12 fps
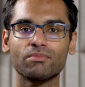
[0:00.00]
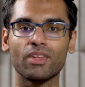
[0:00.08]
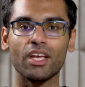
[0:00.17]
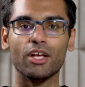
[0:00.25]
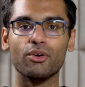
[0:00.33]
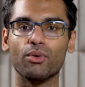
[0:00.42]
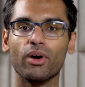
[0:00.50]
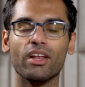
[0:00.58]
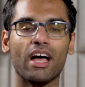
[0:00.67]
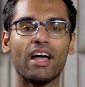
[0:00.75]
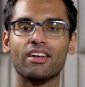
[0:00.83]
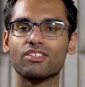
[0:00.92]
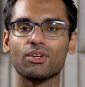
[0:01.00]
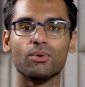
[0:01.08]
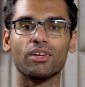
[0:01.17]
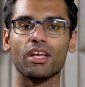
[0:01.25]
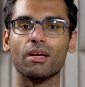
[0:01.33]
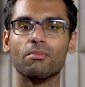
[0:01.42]
Android at its own
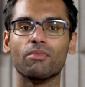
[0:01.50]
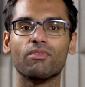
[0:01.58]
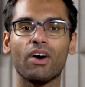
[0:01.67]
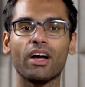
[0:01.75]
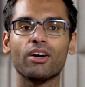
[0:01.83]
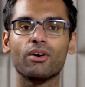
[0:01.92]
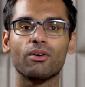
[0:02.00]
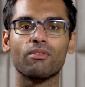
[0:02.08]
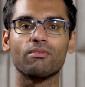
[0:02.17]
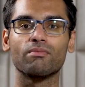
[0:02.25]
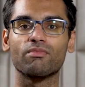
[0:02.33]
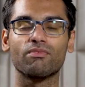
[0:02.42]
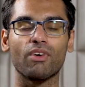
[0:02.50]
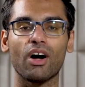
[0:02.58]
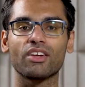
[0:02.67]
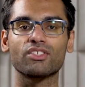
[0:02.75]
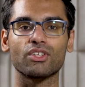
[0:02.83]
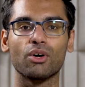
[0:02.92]
game.
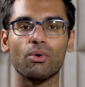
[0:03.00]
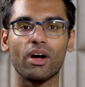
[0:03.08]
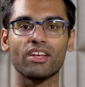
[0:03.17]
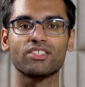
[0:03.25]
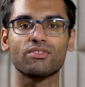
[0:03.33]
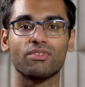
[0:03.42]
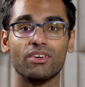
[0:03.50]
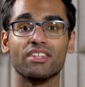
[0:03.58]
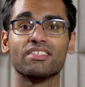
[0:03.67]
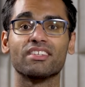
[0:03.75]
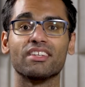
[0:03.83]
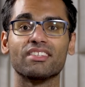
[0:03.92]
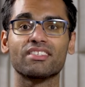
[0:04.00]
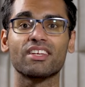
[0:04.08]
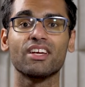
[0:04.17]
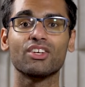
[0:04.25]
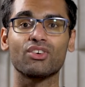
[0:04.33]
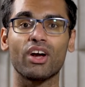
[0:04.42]
Firefox OS, for instance,
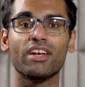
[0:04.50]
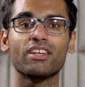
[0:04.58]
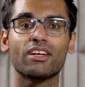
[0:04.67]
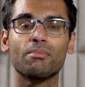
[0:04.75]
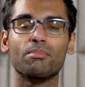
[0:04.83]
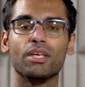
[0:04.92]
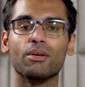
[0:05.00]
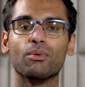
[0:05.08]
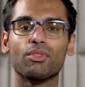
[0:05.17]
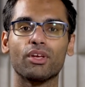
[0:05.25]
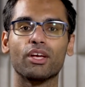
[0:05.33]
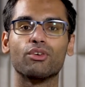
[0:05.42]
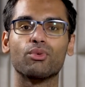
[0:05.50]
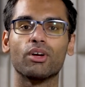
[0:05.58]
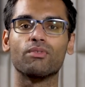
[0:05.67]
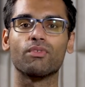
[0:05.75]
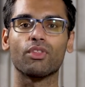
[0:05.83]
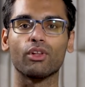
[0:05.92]
tried to compete with Android
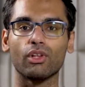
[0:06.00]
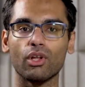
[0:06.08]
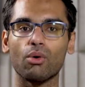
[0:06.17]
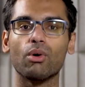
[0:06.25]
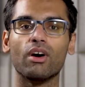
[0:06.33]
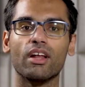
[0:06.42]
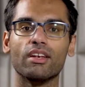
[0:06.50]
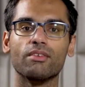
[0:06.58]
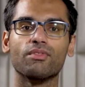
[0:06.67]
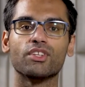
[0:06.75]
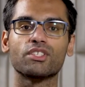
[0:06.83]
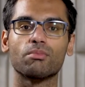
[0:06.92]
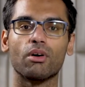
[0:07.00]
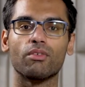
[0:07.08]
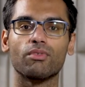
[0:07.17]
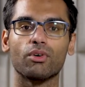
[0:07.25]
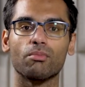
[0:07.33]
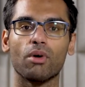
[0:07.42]
for the lower end of the
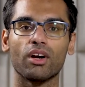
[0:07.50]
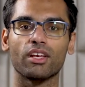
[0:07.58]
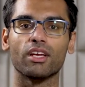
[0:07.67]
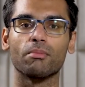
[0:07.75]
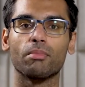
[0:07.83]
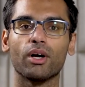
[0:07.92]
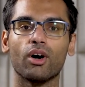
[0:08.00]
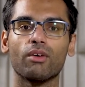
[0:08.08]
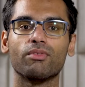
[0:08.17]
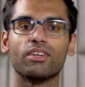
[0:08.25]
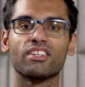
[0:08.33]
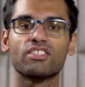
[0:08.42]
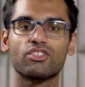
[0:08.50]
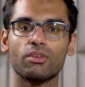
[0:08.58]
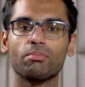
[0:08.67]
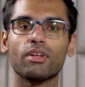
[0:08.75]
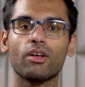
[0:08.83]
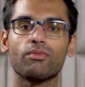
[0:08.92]
smartphone market by offering
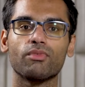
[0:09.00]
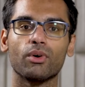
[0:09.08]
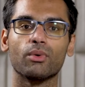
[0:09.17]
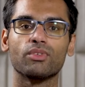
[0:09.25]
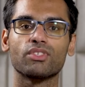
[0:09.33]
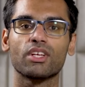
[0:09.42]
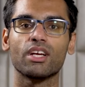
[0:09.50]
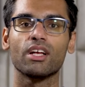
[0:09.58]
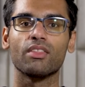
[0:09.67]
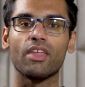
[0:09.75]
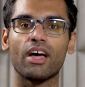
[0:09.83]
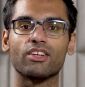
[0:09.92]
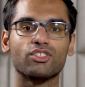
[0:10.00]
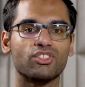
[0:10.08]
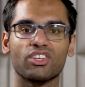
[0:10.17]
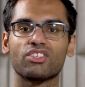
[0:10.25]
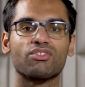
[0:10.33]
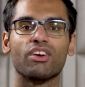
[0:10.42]
stripped-down phones that
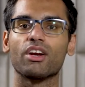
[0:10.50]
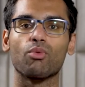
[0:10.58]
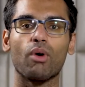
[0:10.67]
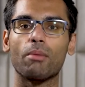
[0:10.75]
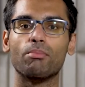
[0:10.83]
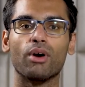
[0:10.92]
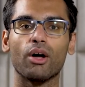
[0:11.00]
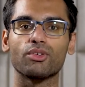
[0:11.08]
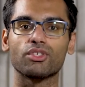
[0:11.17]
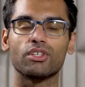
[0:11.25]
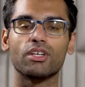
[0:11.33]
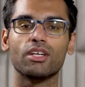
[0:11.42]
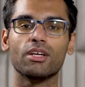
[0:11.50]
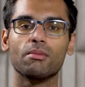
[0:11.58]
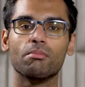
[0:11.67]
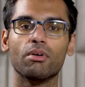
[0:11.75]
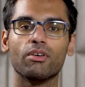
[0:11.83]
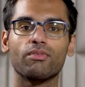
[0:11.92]
just ran a web browser.
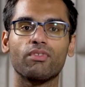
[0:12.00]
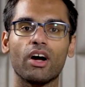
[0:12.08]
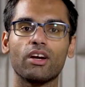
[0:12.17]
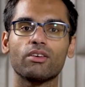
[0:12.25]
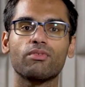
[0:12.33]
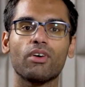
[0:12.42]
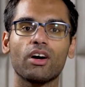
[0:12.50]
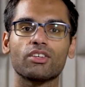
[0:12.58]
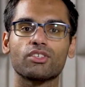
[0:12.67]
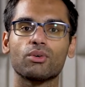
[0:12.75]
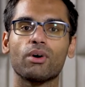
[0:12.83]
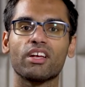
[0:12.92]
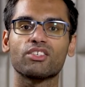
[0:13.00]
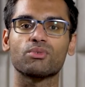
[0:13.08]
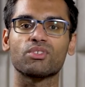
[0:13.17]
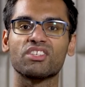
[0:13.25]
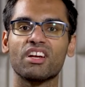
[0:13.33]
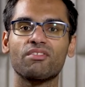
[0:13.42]
But Firefox OS
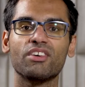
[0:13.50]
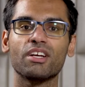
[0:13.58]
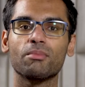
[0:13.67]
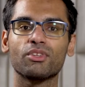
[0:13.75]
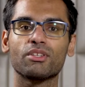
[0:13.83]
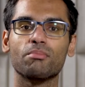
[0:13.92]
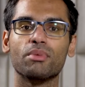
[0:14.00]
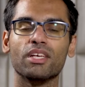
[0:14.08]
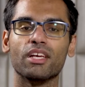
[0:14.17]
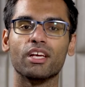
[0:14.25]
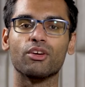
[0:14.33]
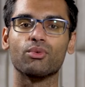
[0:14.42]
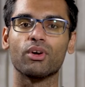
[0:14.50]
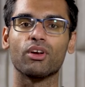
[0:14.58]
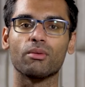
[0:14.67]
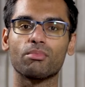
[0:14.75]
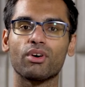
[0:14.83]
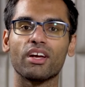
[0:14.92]
was never able to beat Android
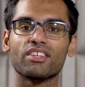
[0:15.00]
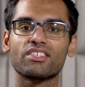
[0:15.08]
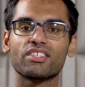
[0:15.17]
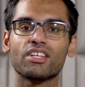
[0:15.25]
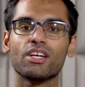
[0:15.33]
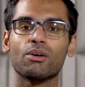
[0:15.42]
on price.